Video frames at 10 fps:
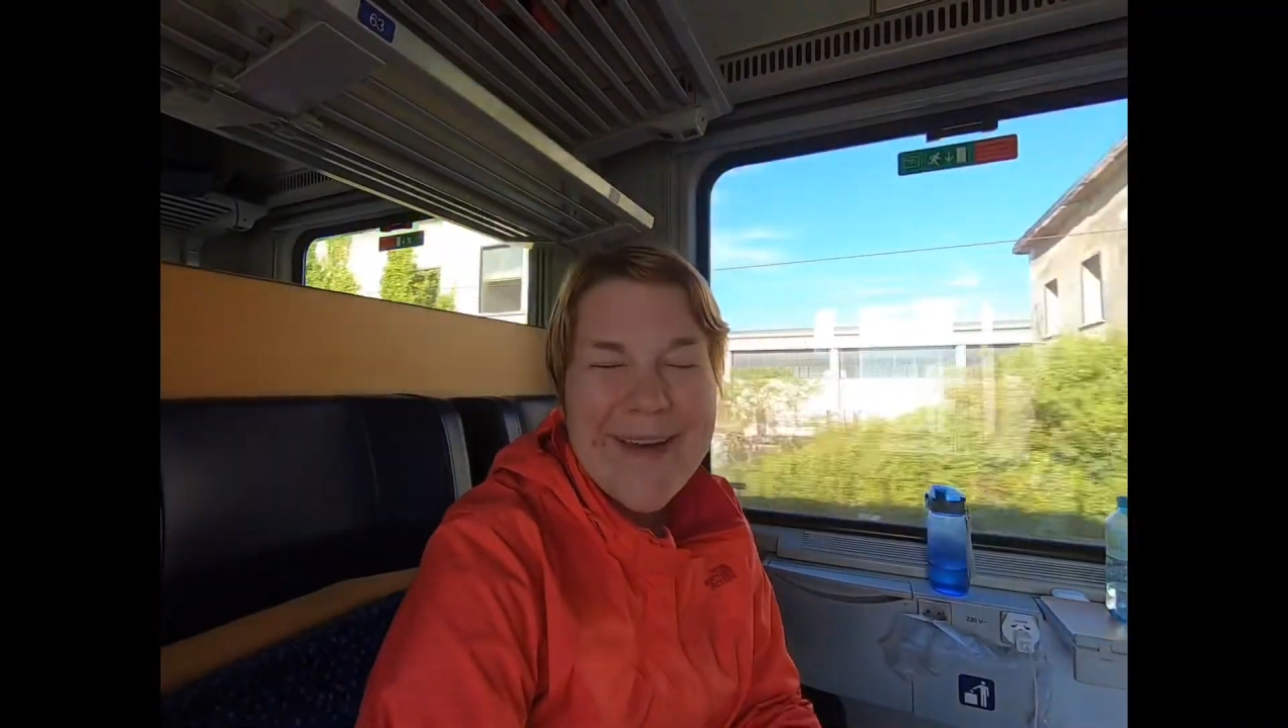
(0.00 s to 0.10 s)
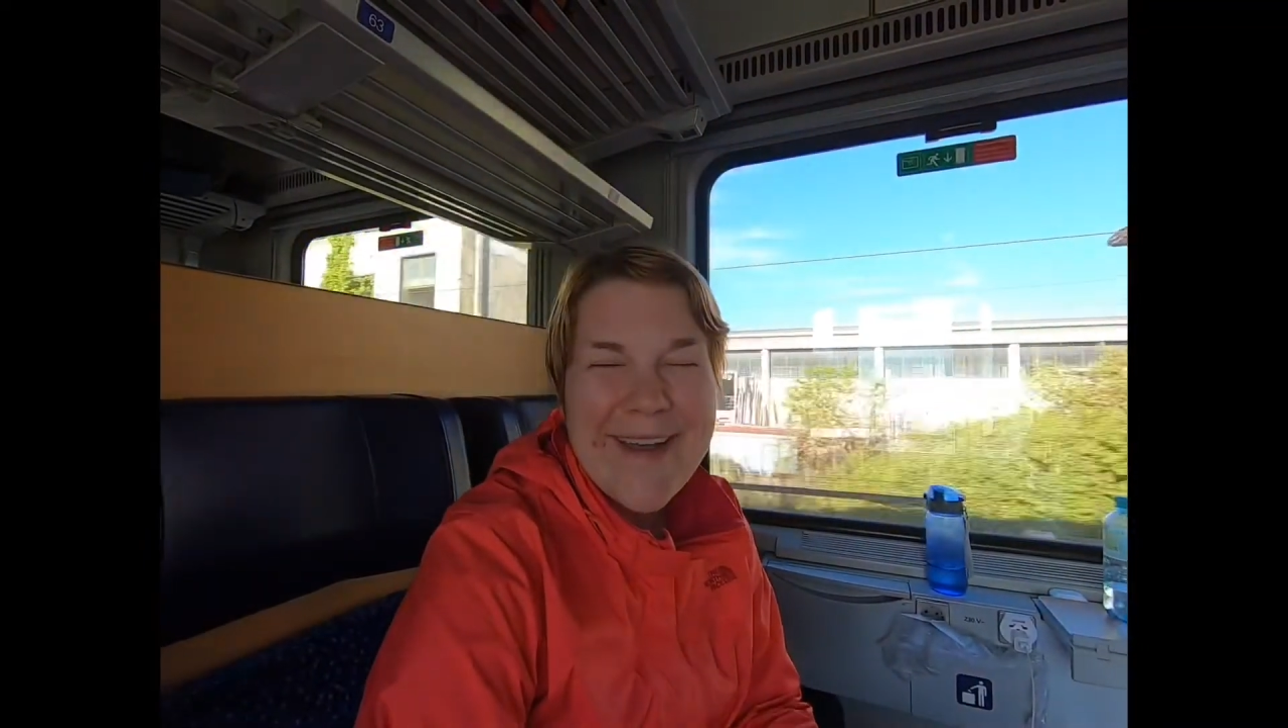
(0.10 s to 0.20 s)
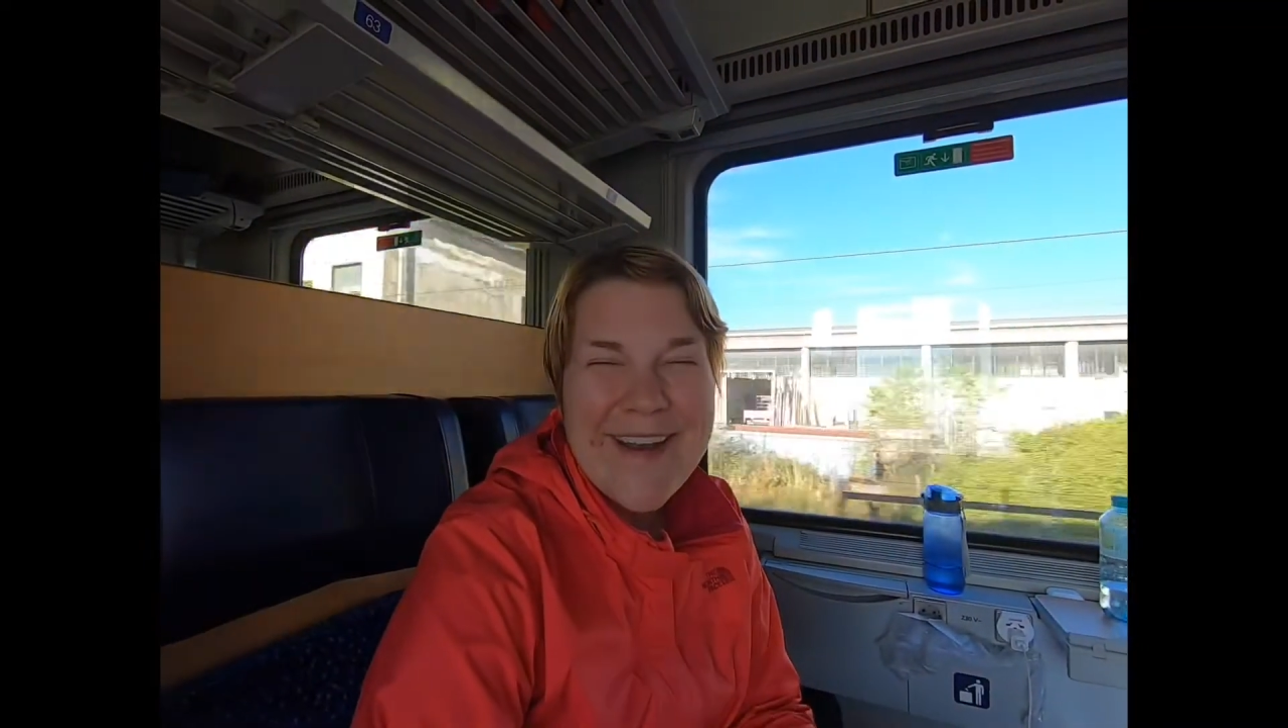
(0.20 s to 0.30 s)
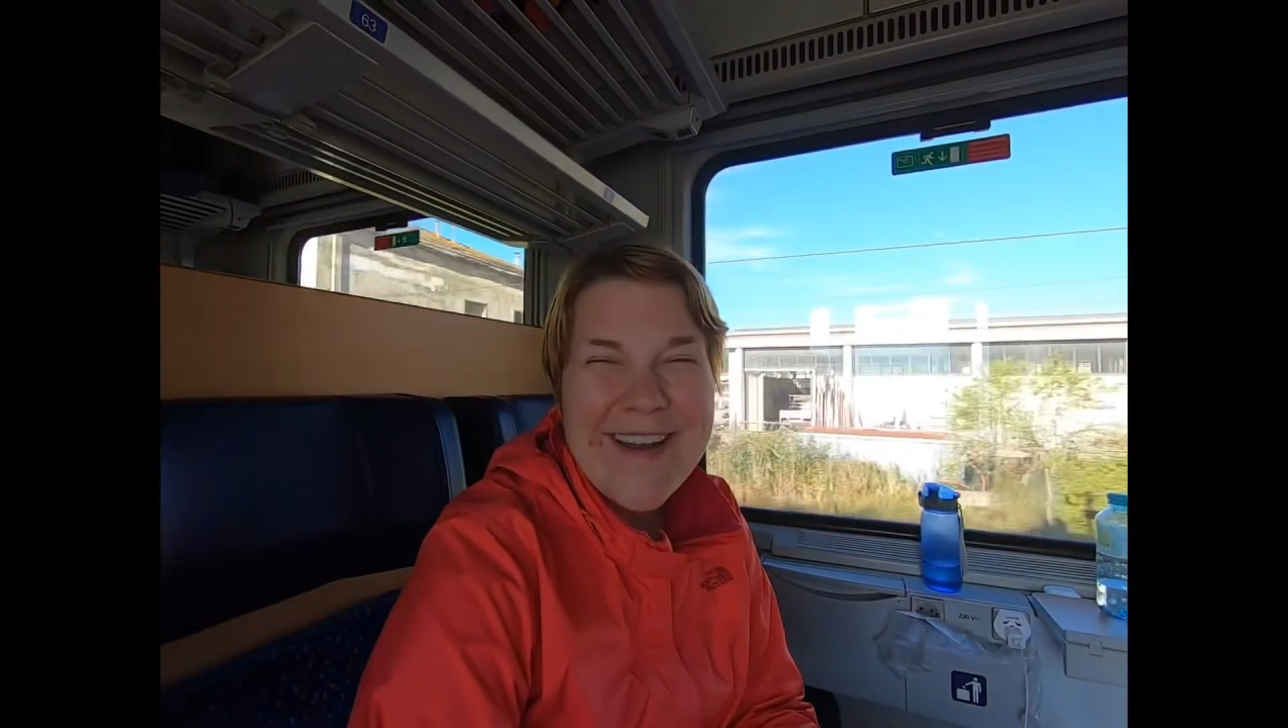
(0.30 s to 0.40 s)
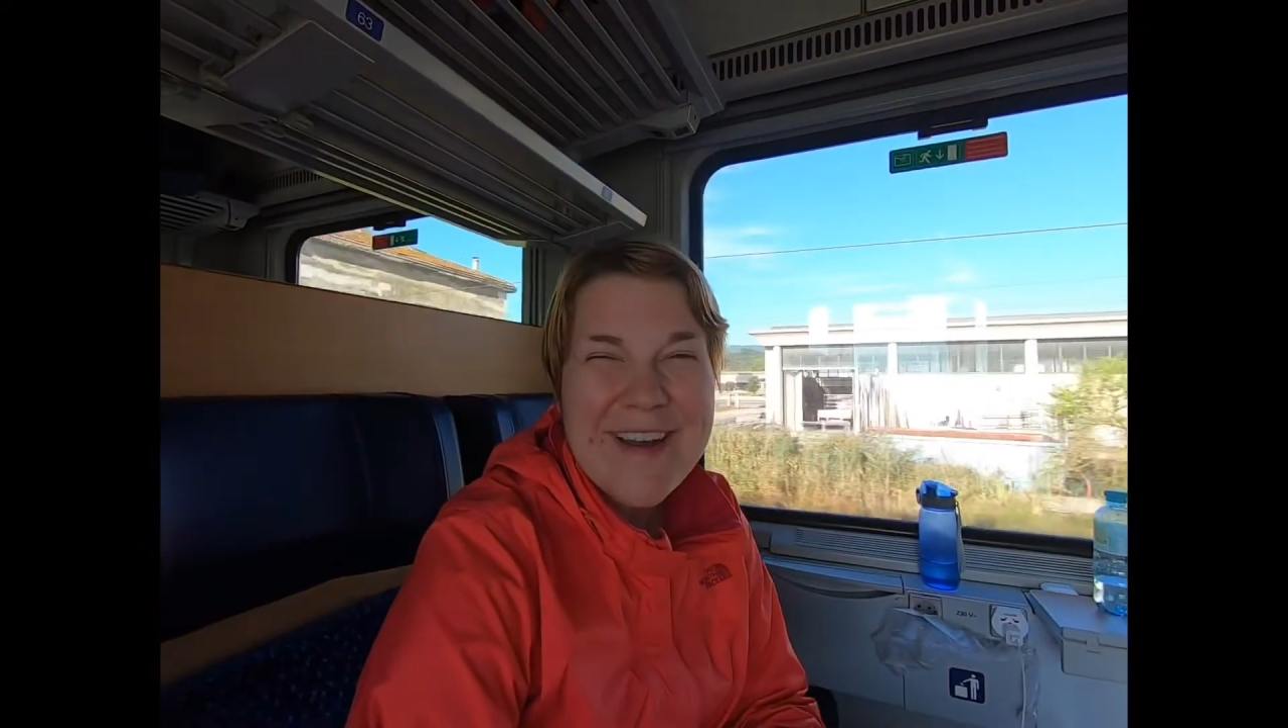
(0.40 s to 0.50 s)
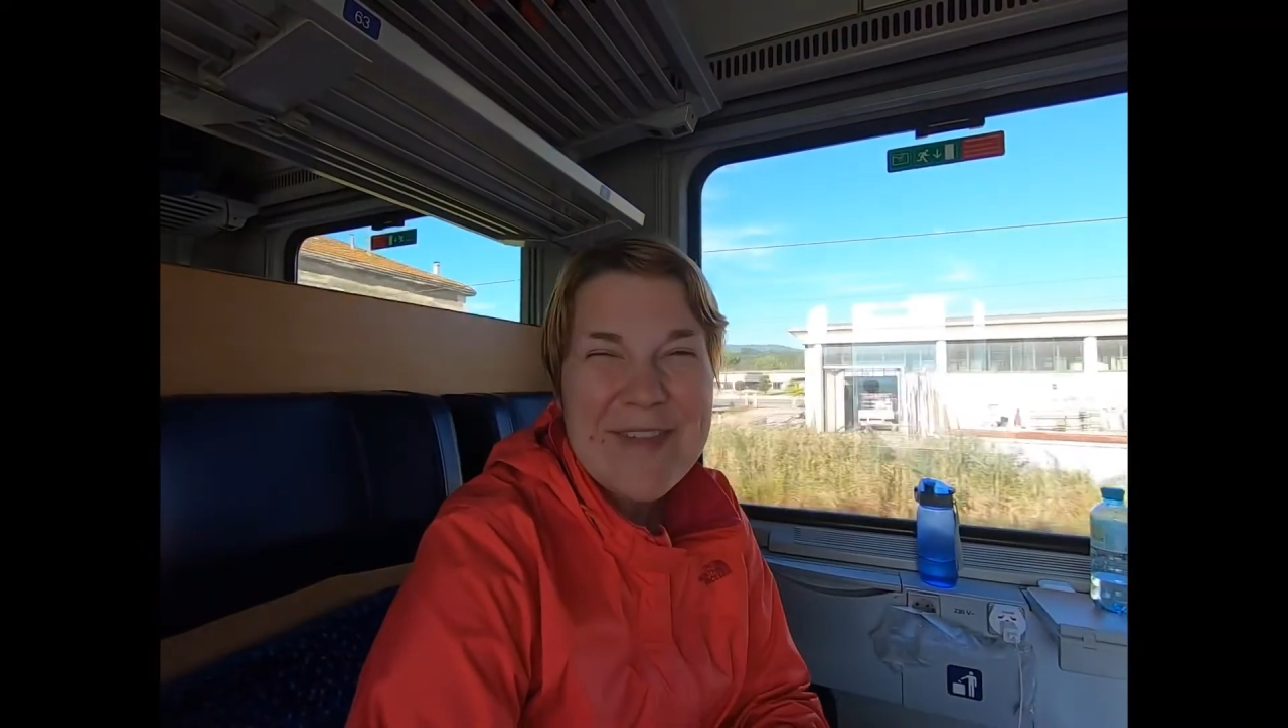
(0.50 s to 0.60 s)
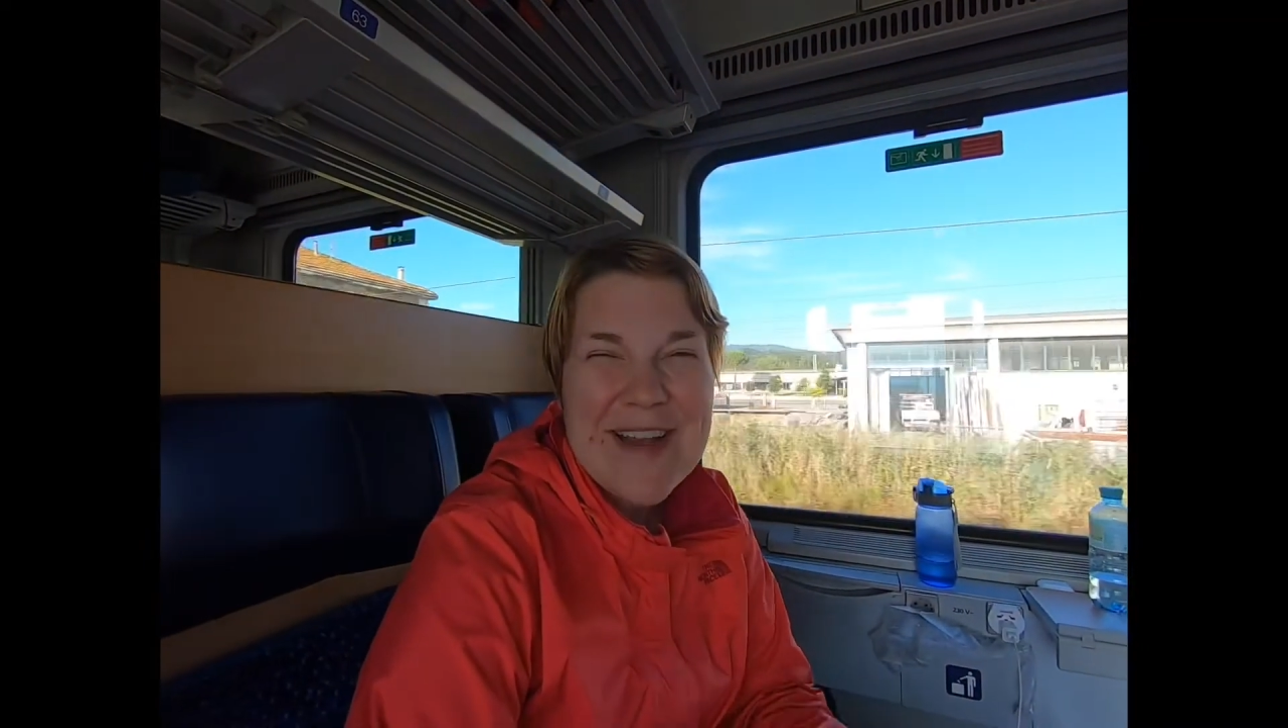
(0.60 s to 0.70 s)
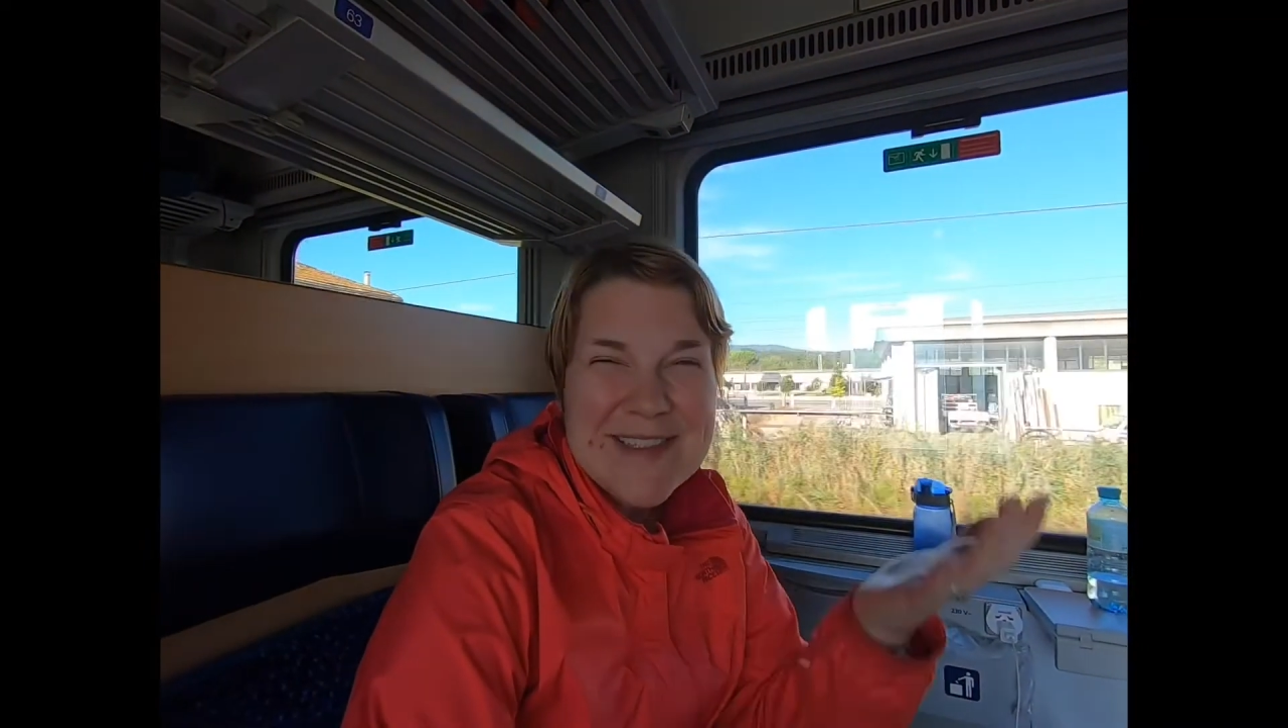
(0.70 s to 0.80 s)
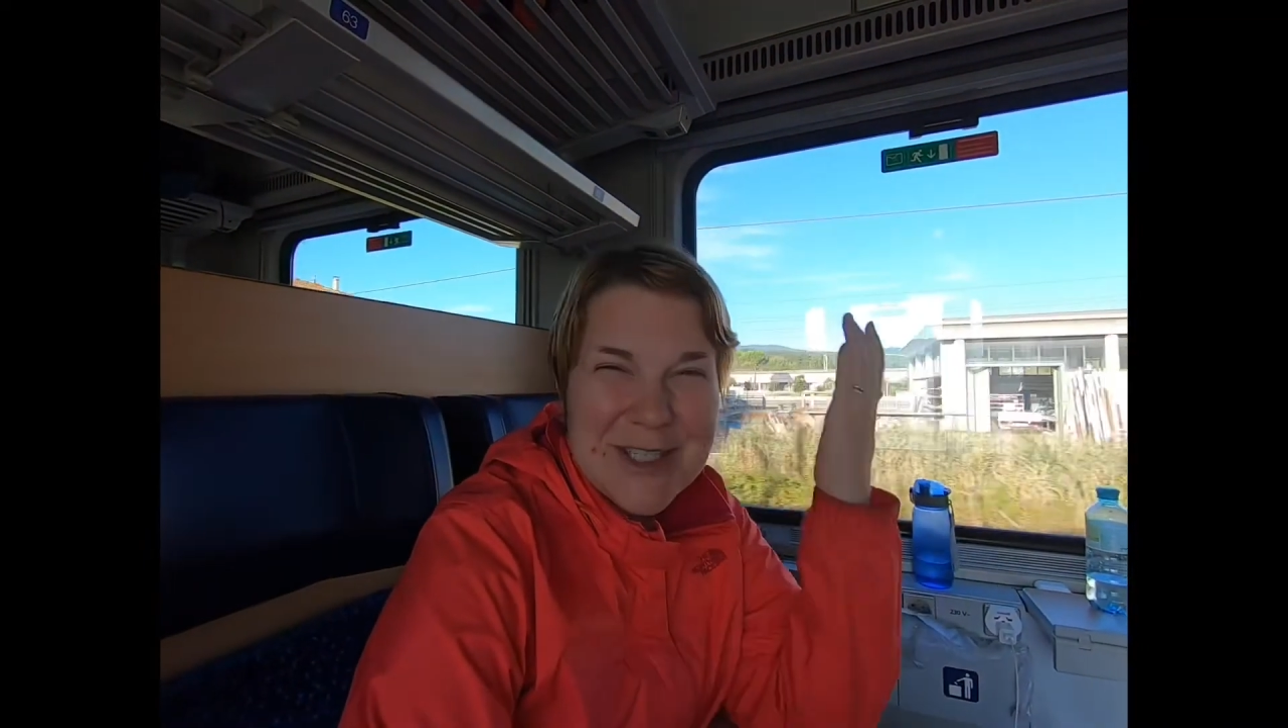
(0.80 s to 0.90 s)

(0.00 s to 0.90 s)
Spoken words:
and it even has a